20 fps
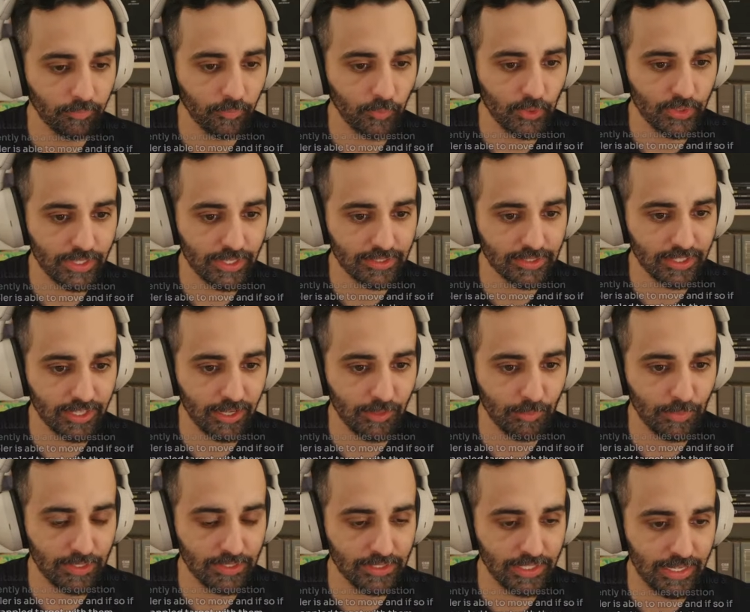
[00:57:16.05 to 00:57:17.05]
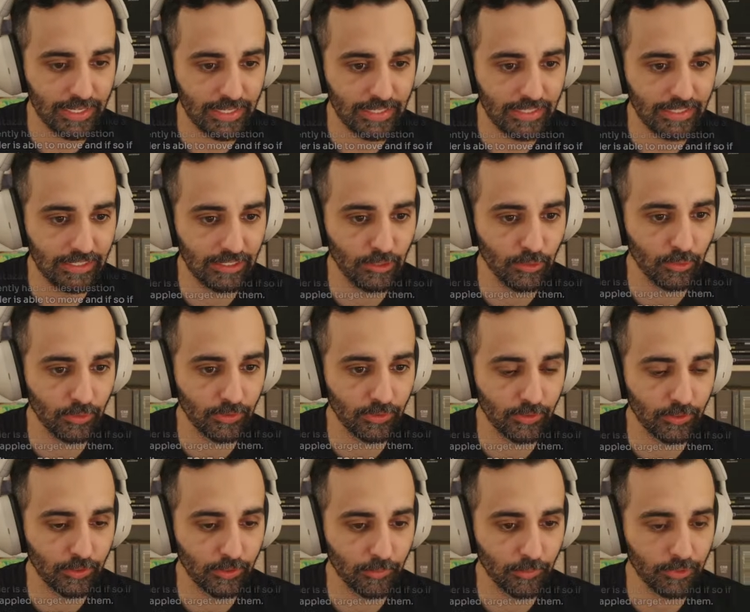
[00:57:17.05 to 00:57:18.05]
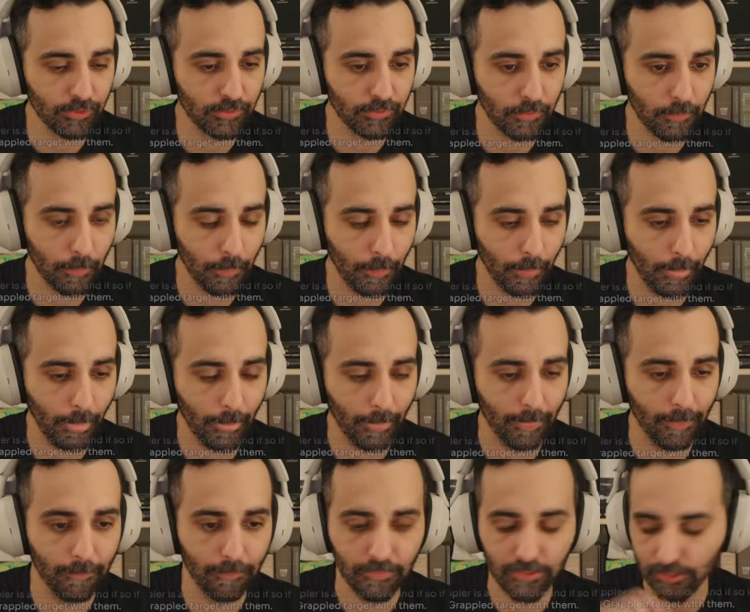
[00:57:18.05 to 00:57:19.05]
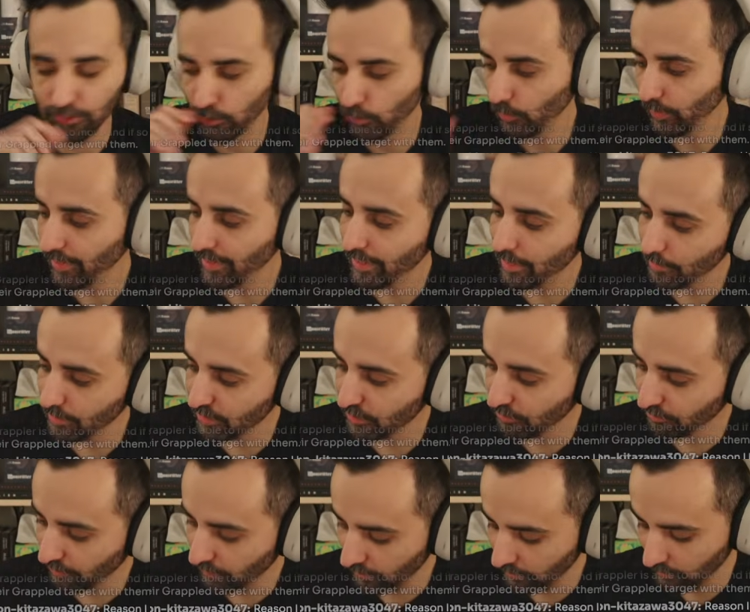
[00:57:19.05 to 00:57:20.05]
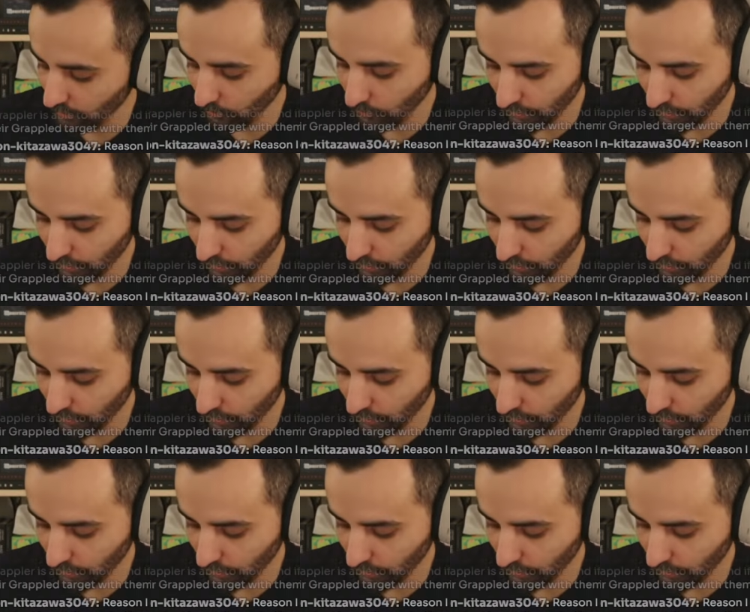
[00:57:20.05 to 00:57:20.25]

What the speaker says: Your attacks cannot miss and ignore armor. Is 20 damage fun?